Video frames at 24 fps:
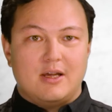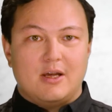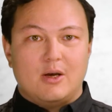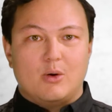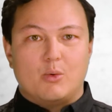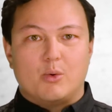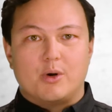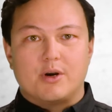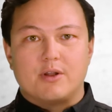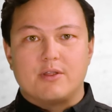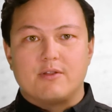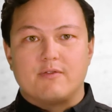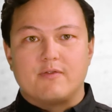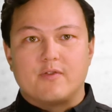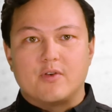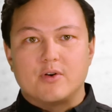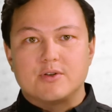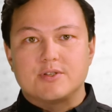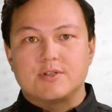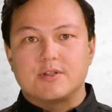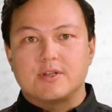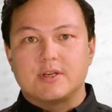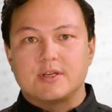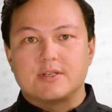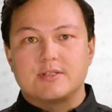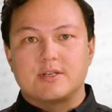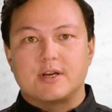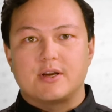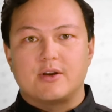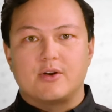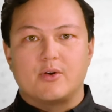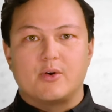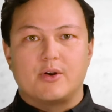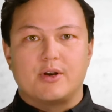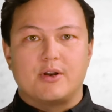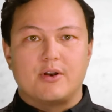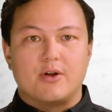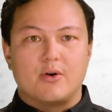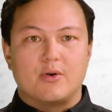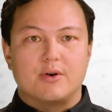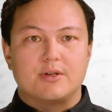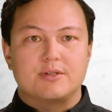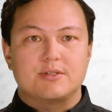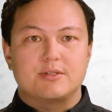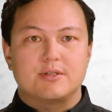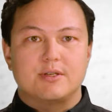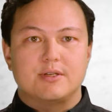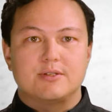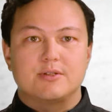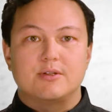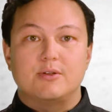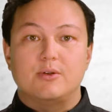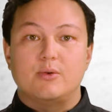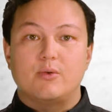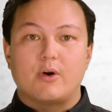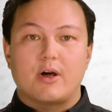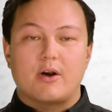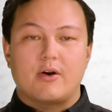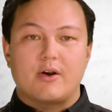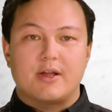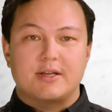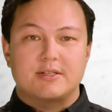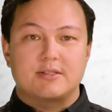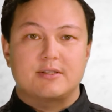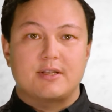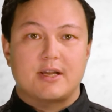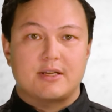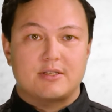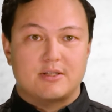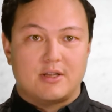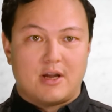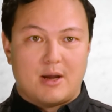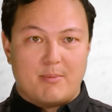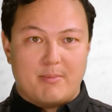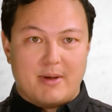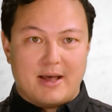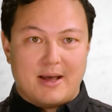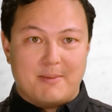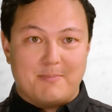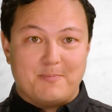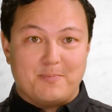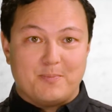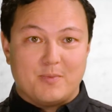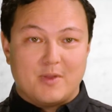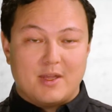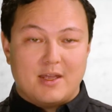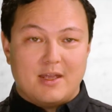One of the first things that you're going to notice is the new Autodesk desktop app.